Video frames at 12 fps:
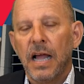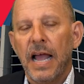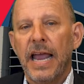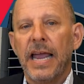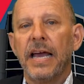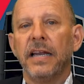
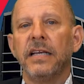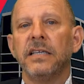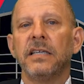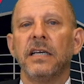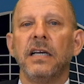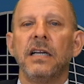And
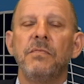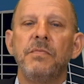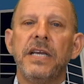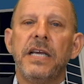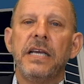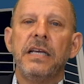is it going to
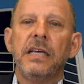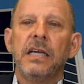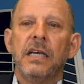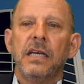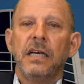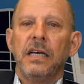be
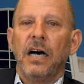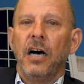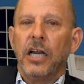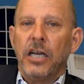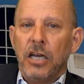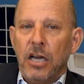
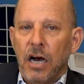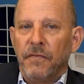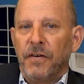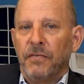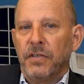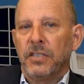enough
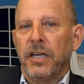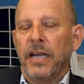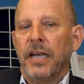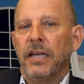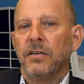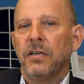of a
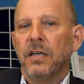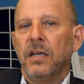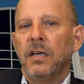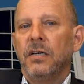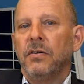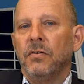change
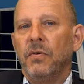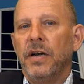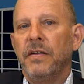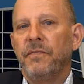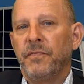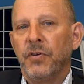to
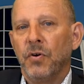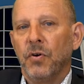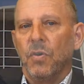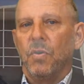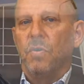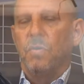
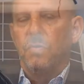refuel